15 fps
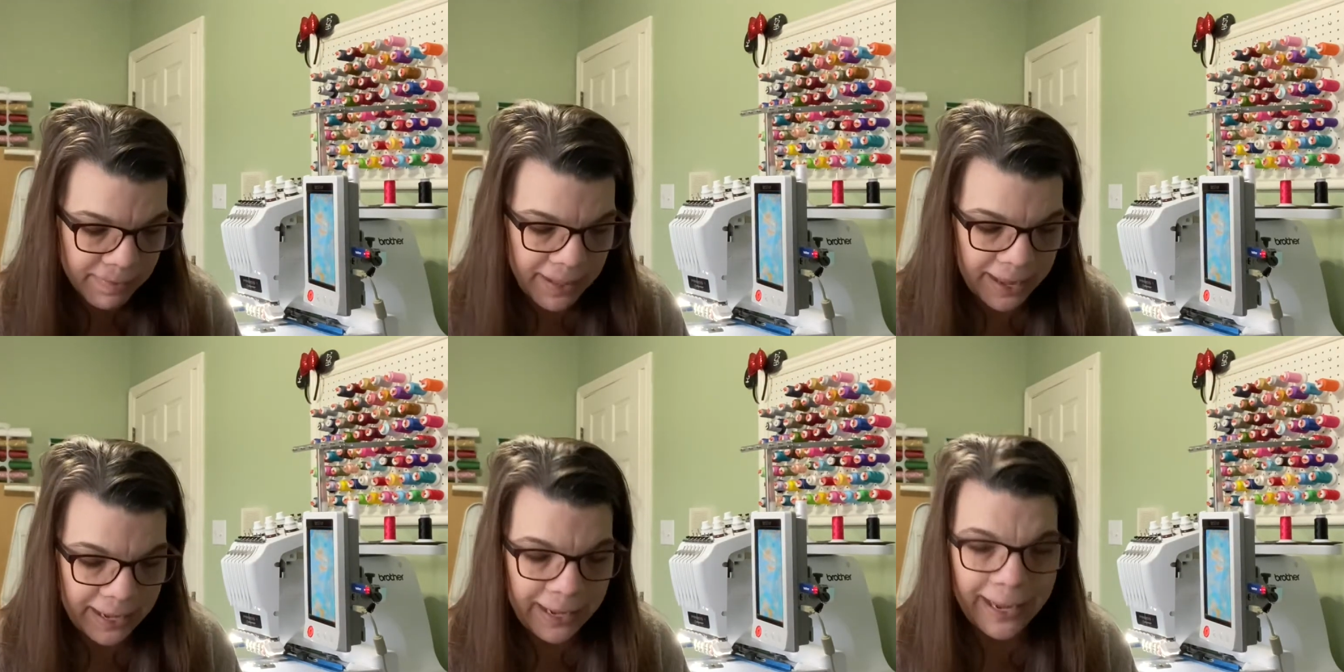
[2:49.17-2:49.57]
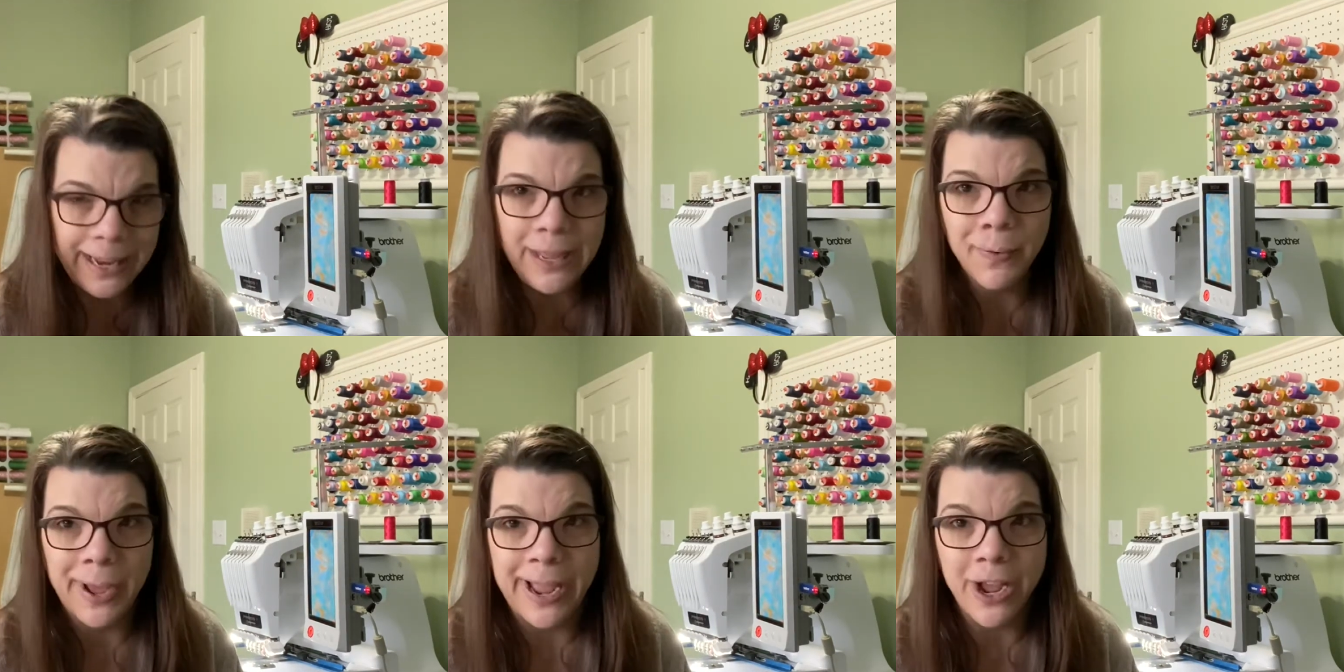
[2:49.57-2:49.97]

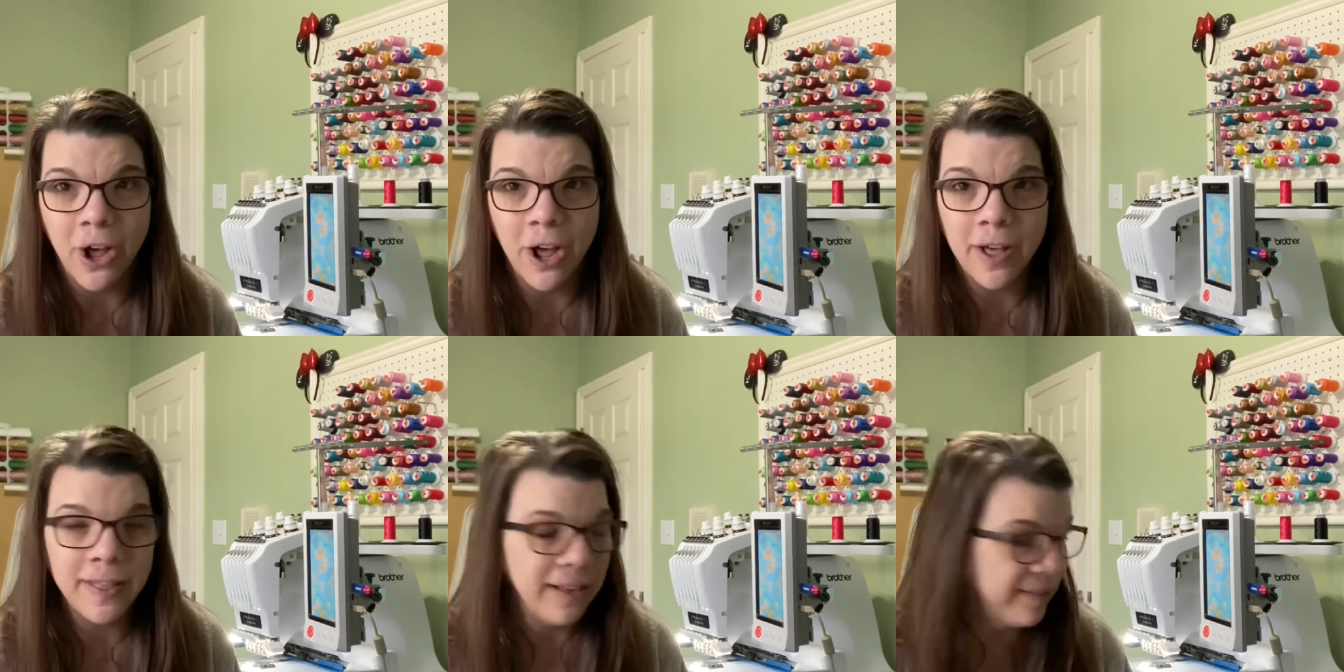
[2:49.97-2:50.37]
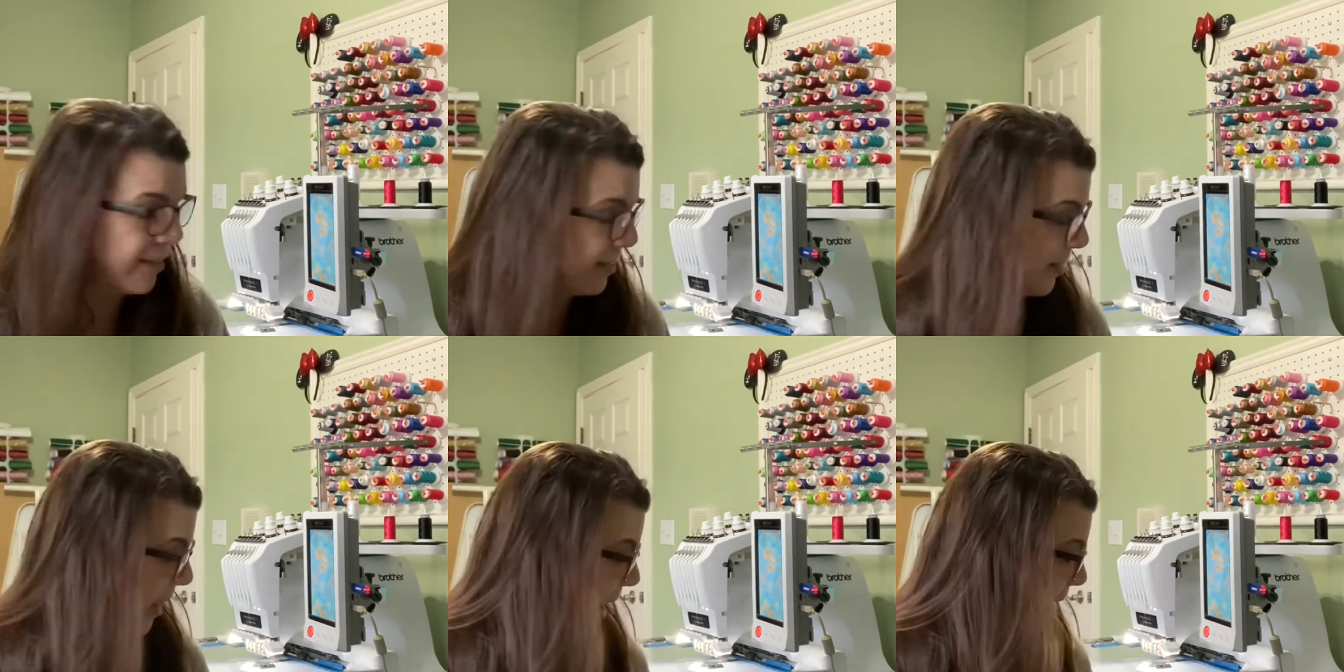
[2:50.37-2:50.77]
anyway, all that to
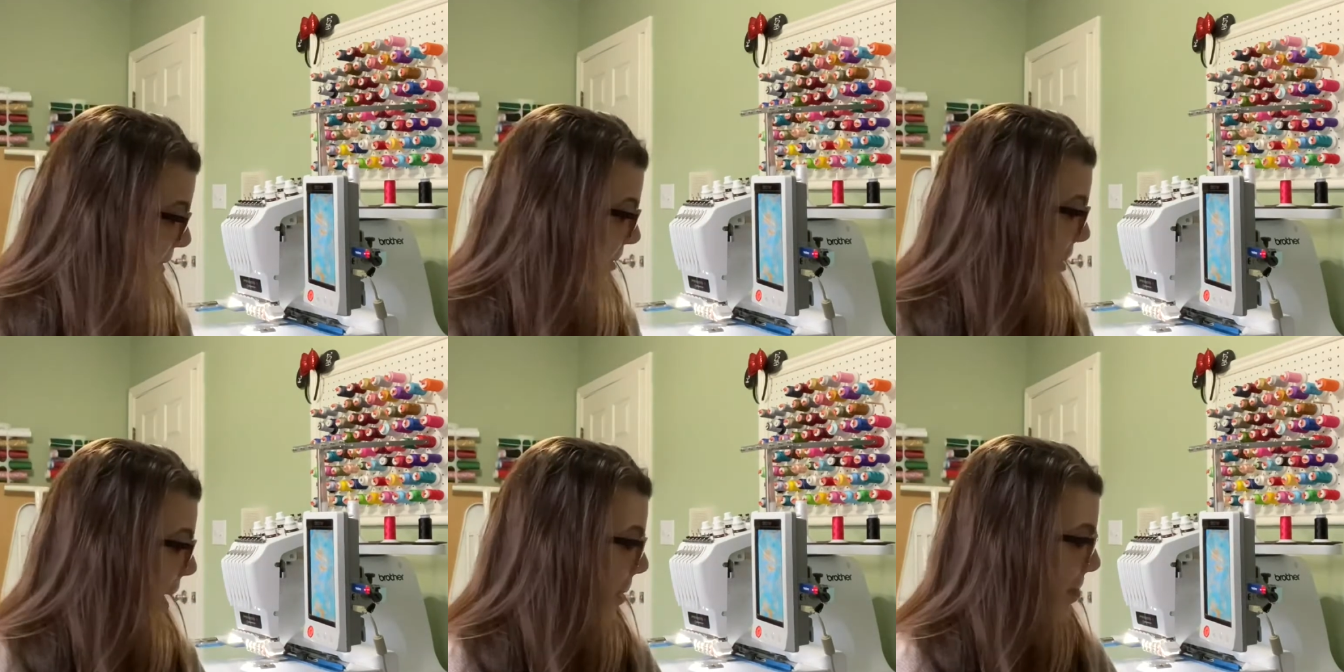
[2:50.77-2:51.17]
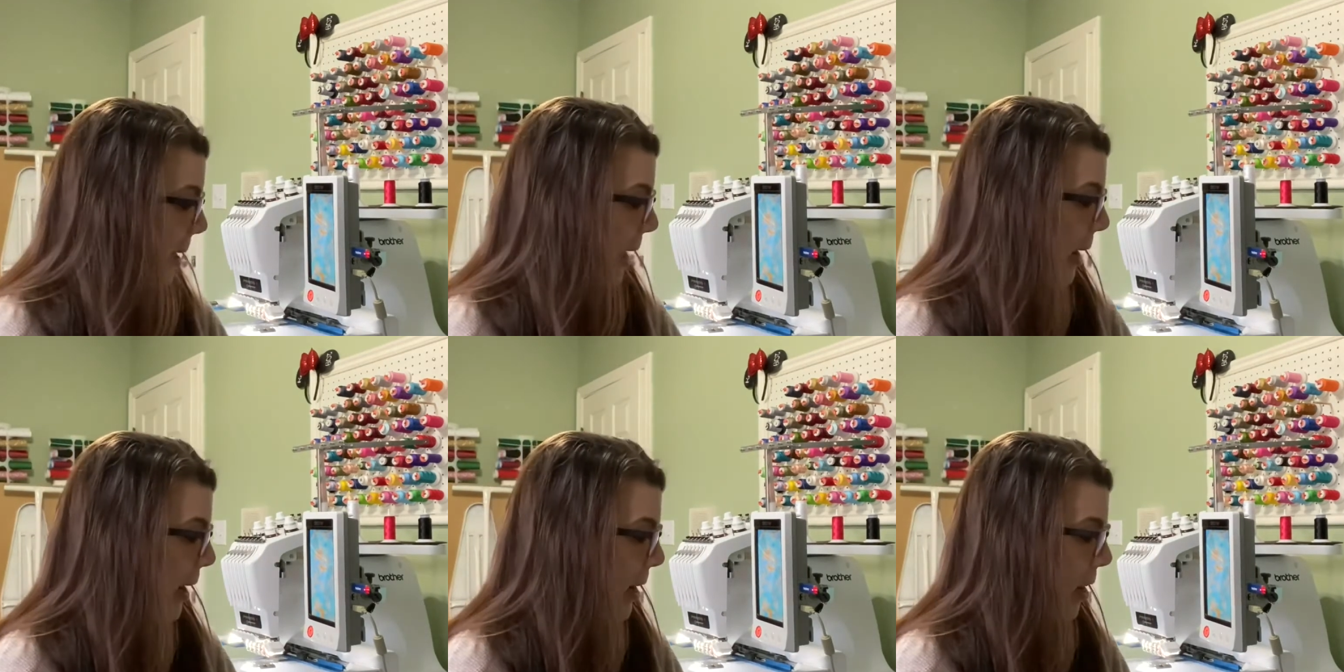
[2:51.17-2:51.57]
say, so I
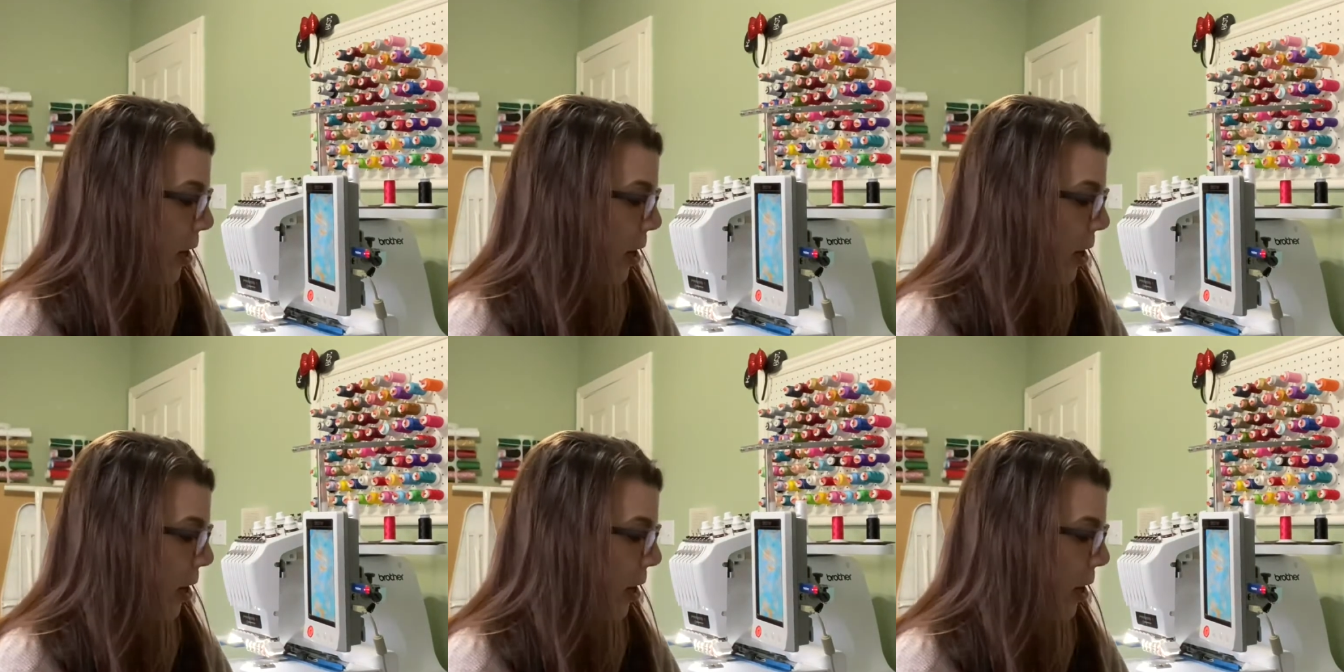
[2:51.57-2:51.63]
made